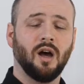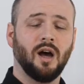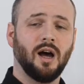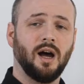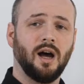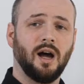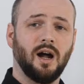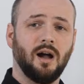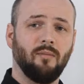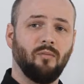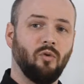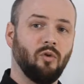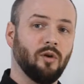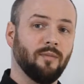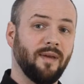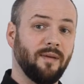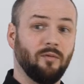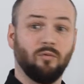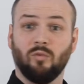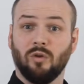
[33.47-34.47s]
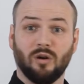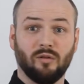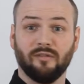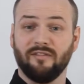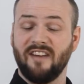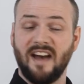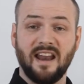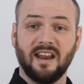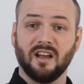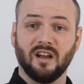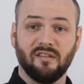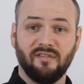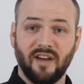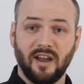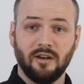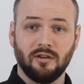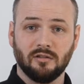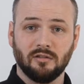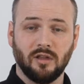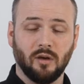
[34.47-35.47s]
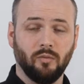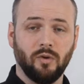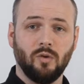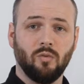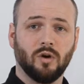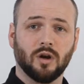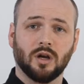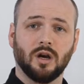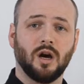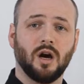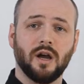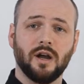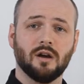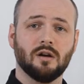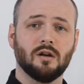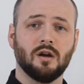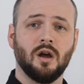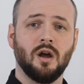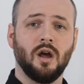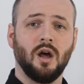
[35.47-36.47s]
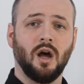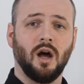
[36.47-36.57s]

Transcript: or maybe we're vetting a vendor that we want to hire,